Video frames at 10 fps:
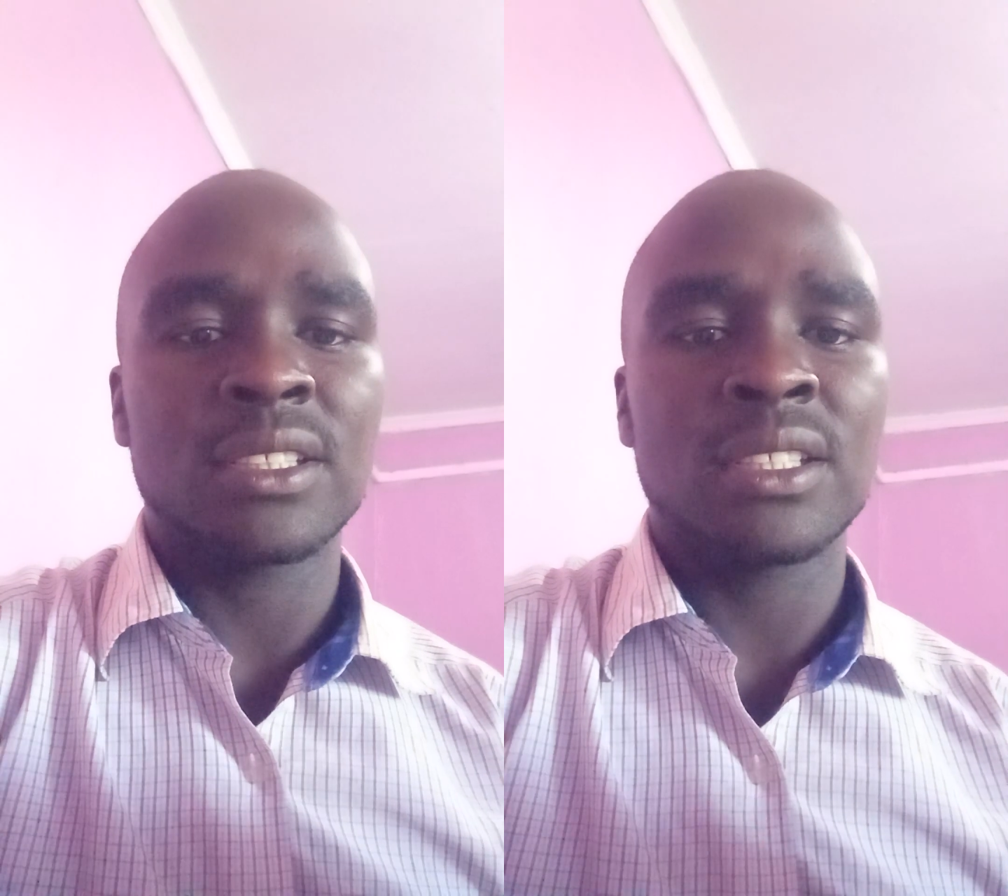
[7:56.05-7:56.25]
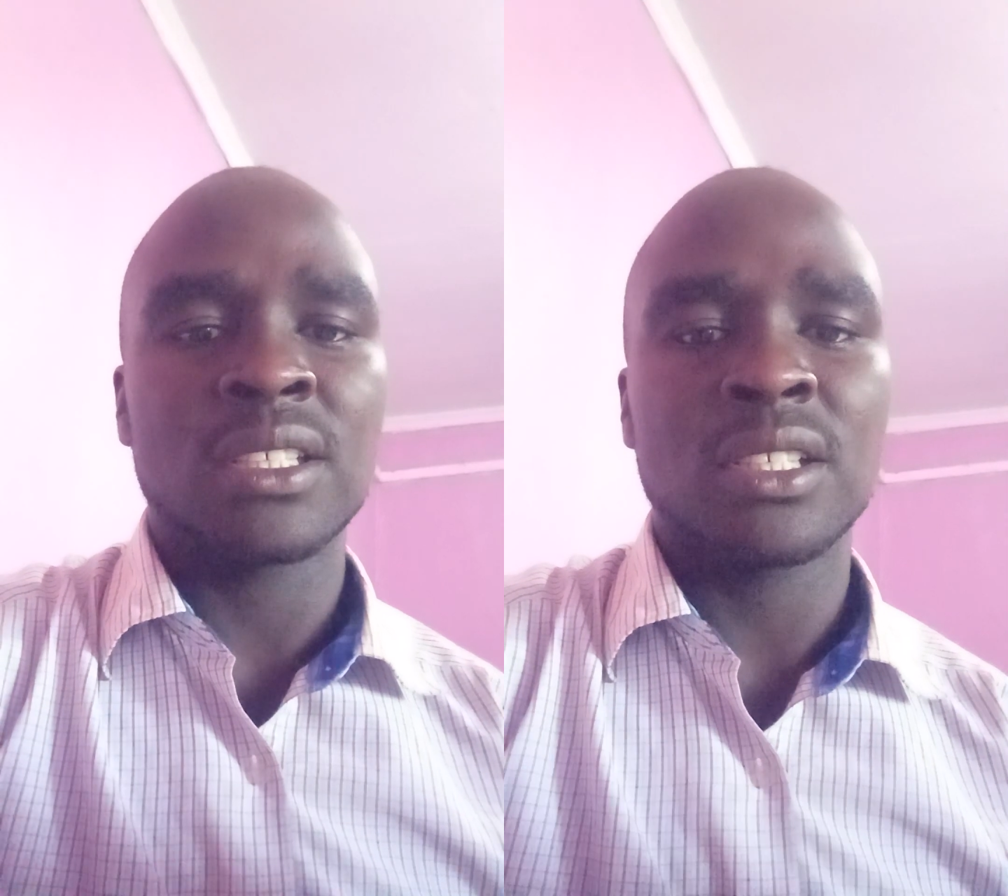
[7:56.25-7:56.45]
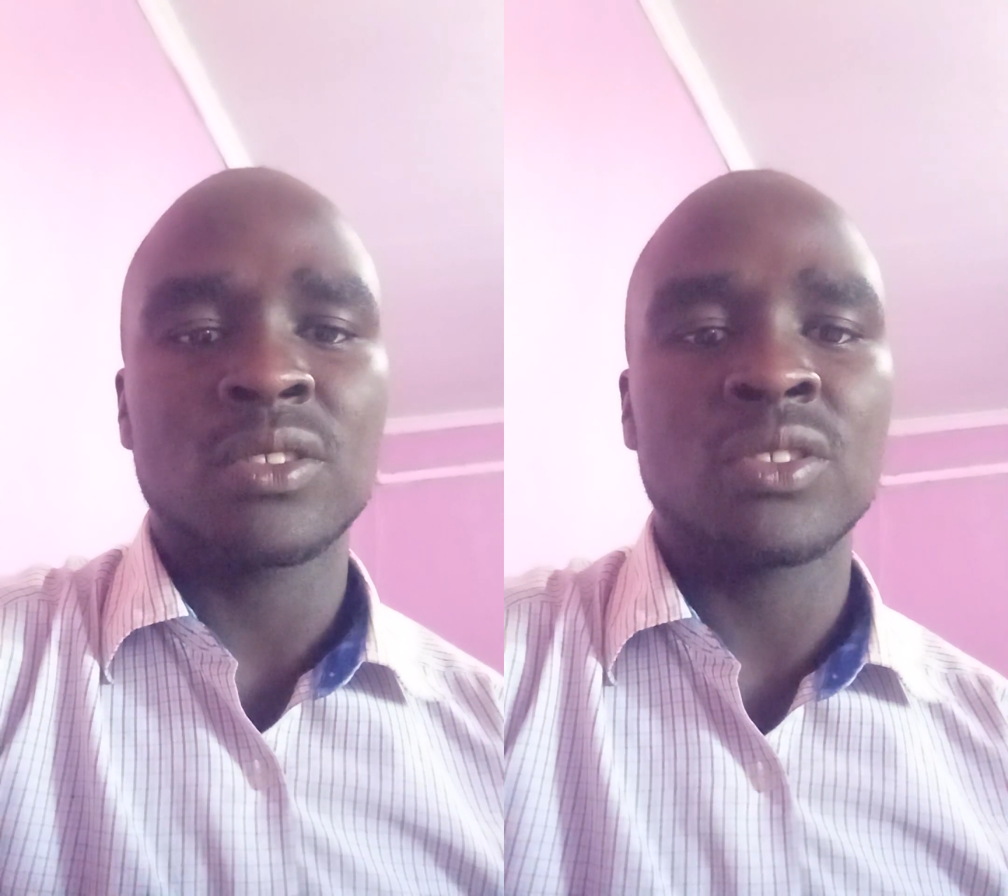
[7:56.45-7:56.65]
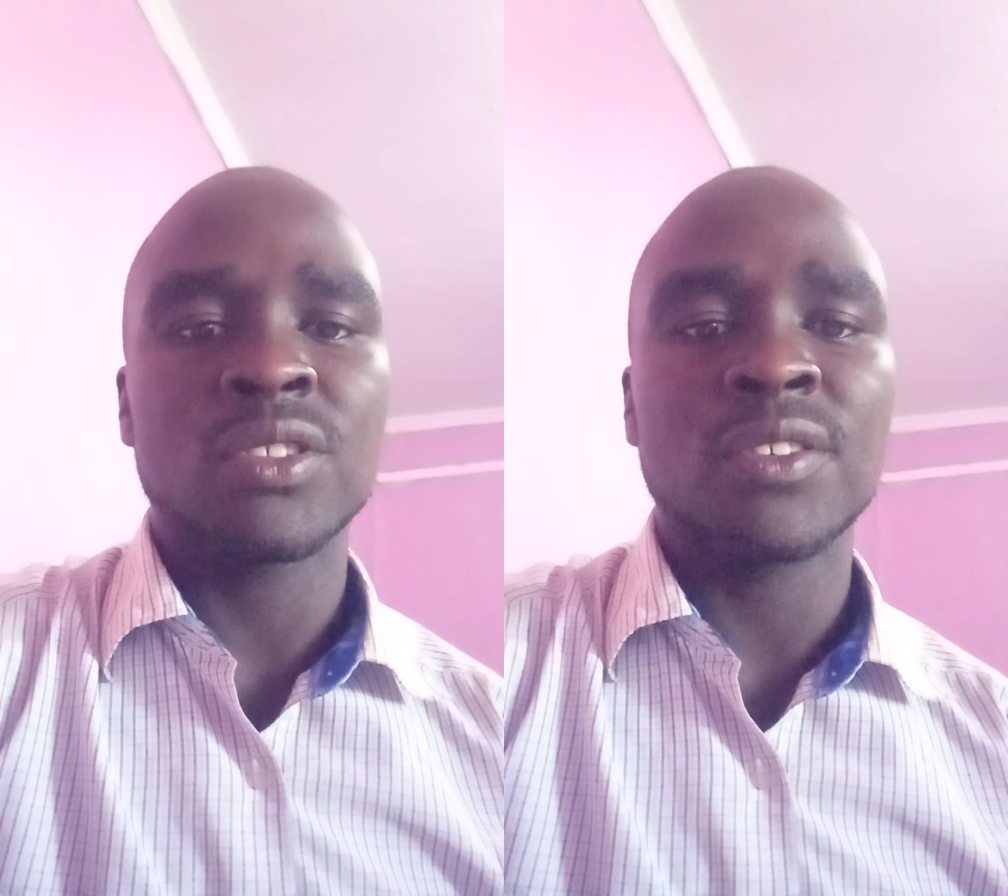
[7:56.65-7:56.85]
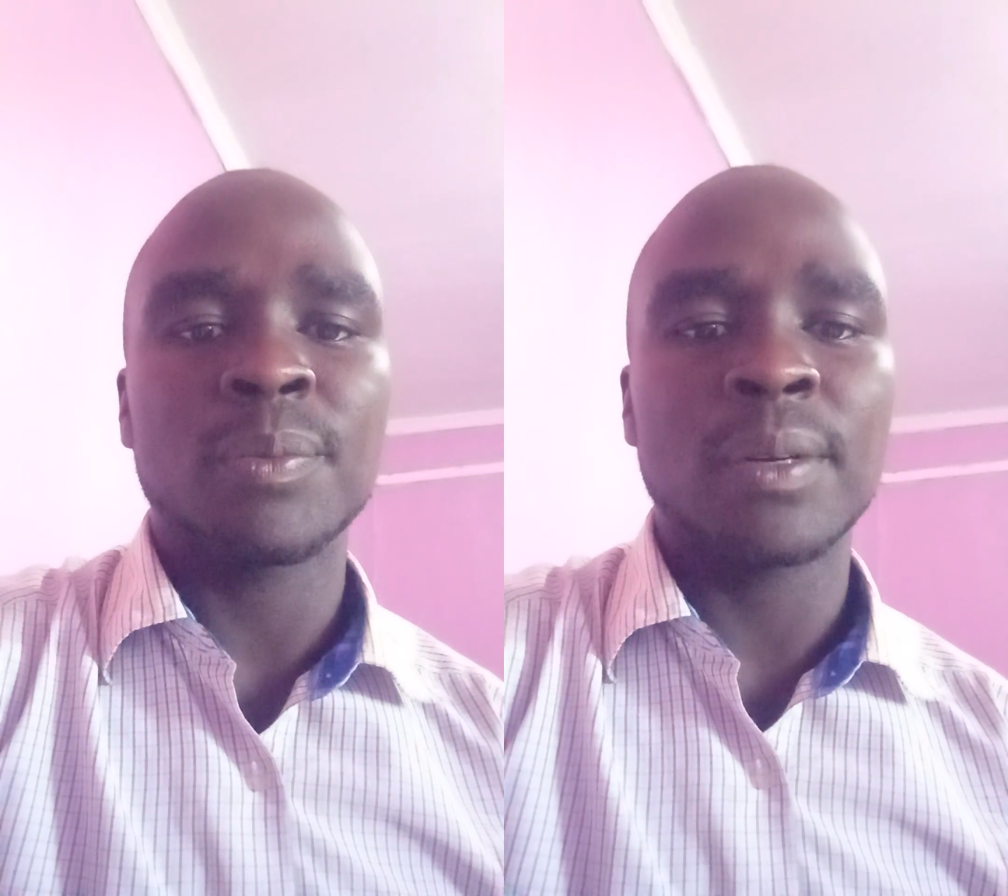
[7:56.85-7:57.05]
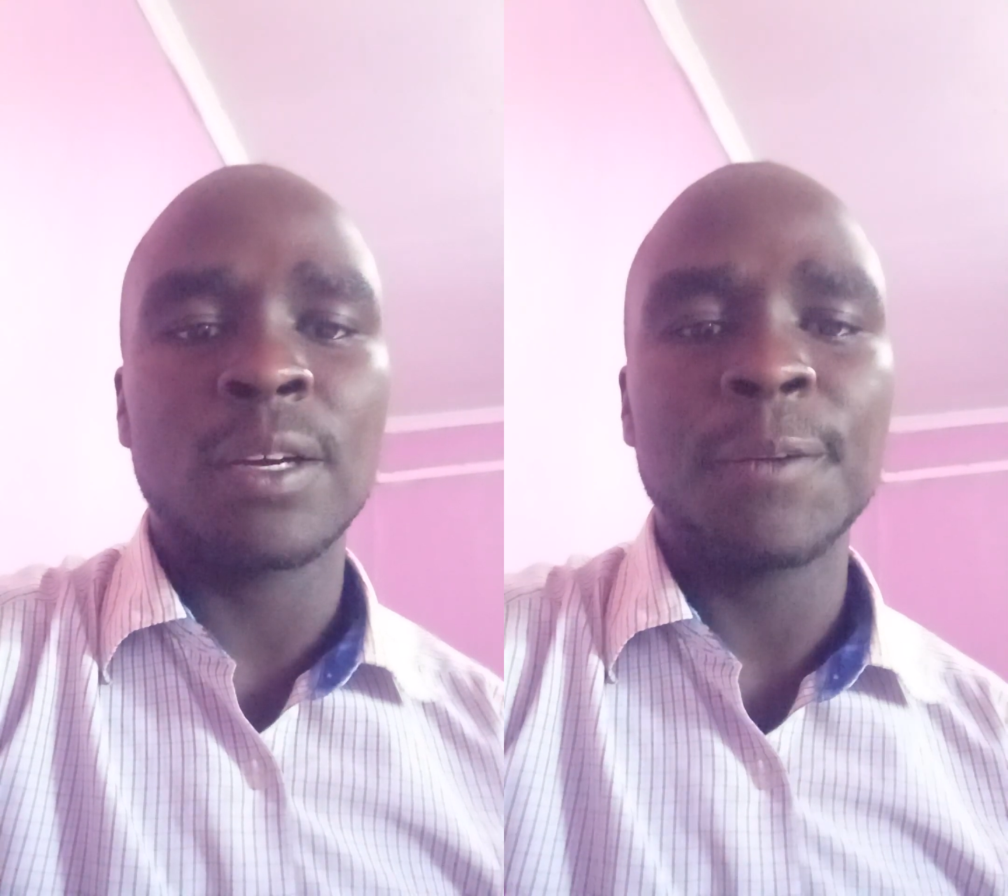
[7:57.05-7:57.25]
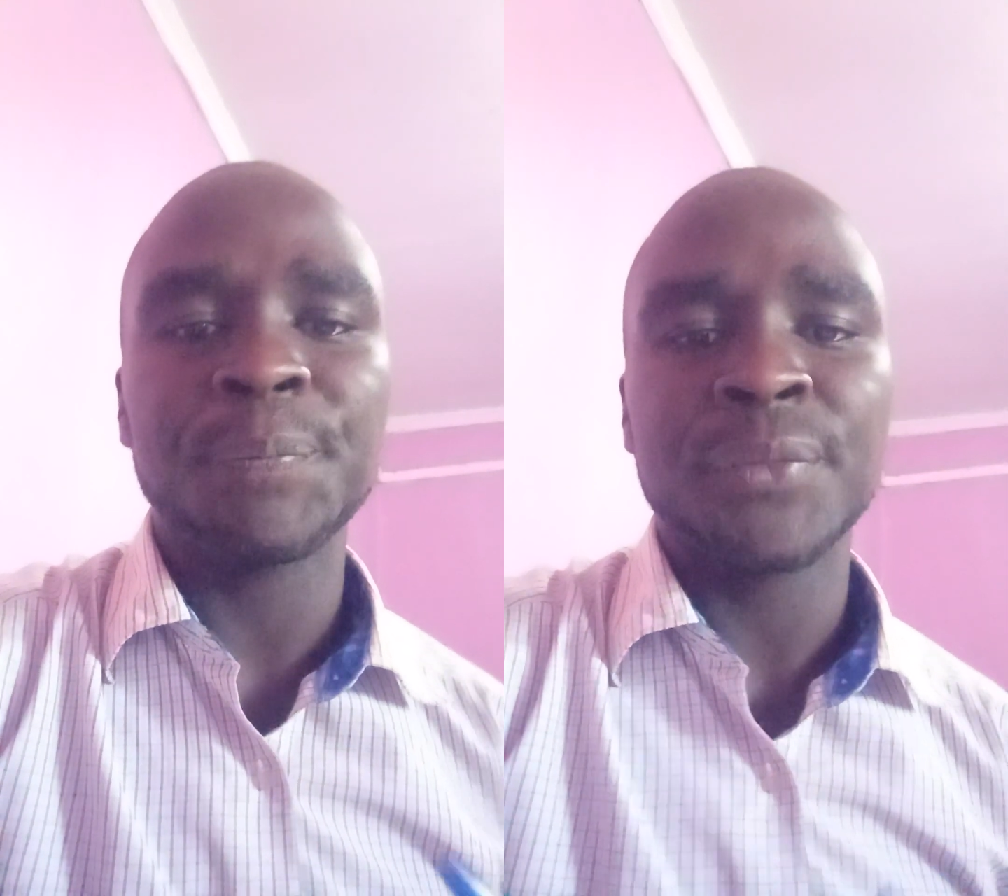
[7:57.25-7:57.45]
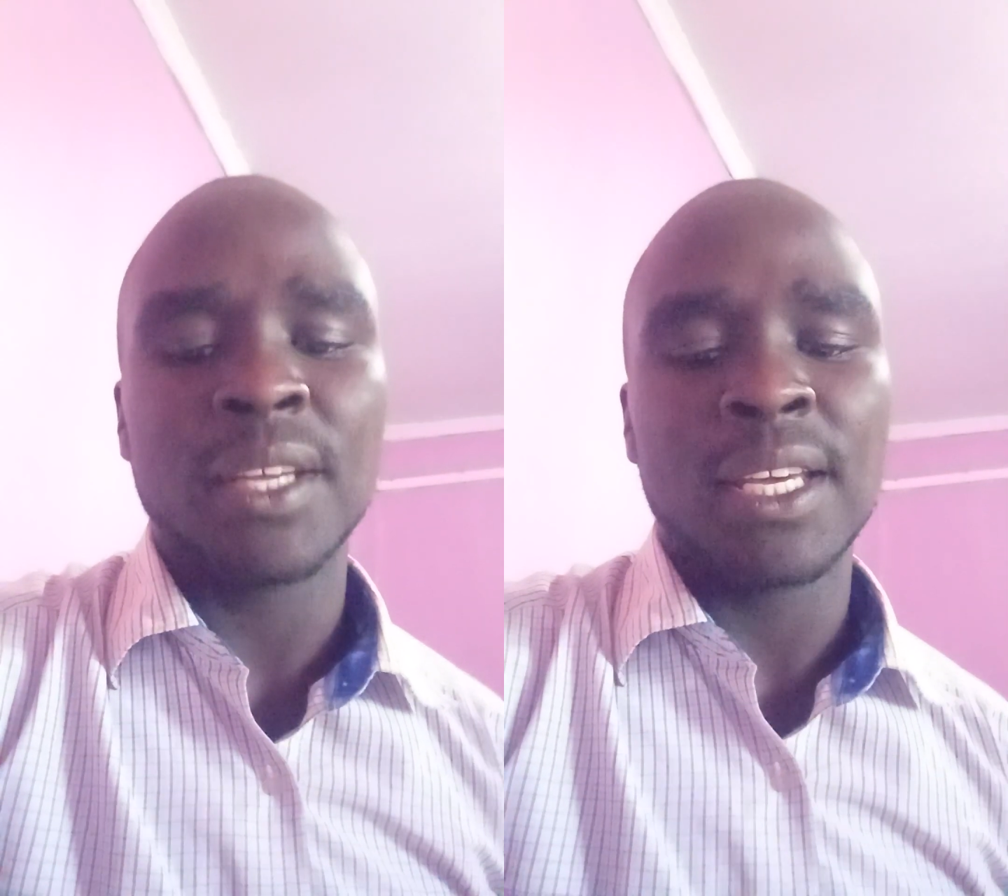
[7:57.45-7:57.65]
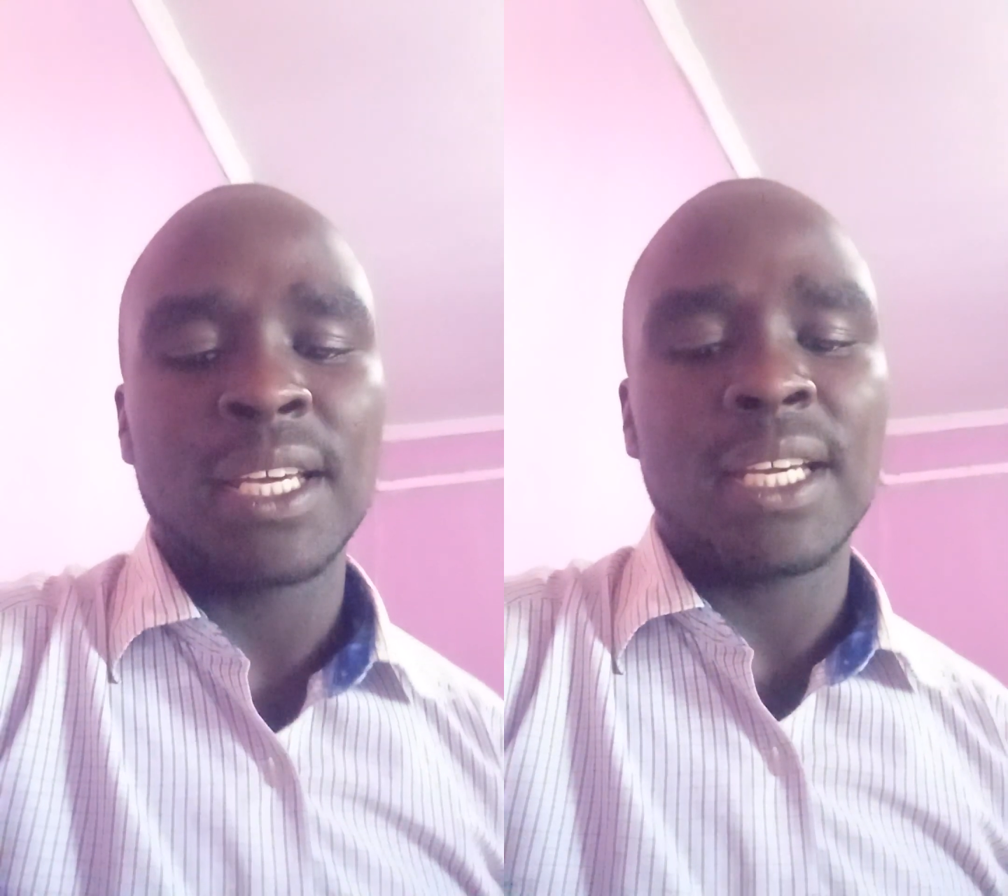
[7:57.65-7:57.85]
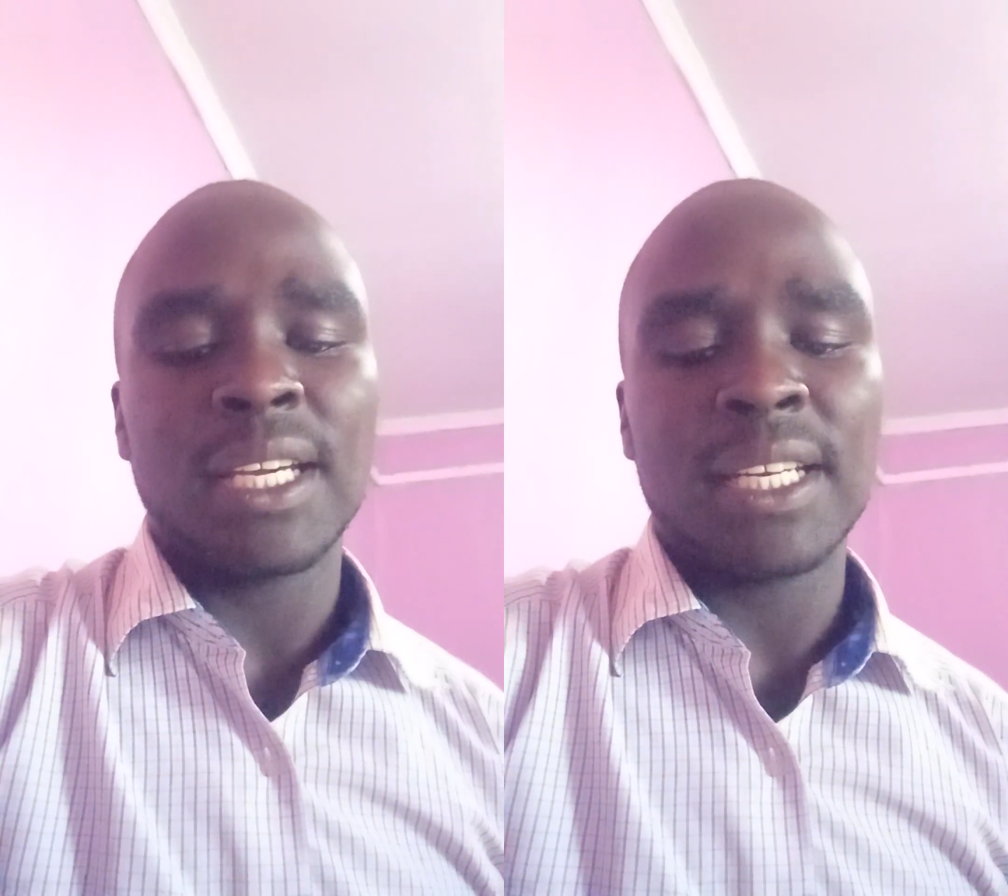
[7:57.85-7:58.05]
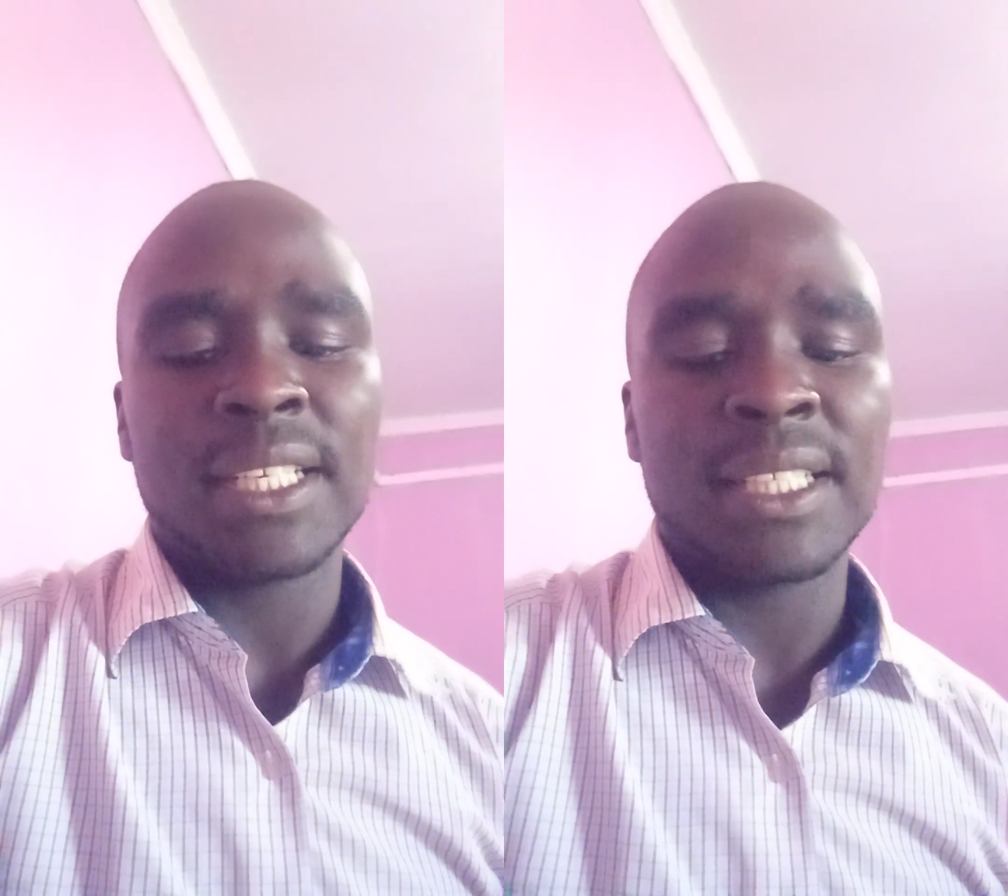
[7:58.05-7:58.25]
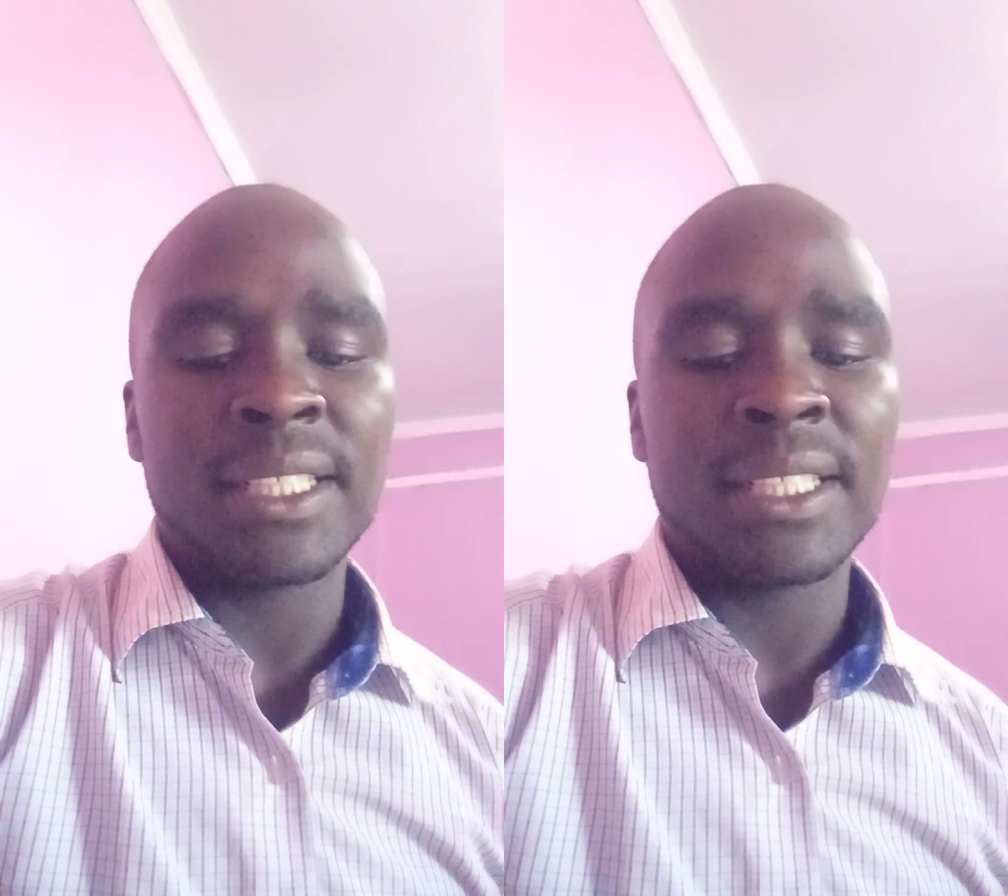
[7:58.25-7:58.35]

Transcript: as a source of power, and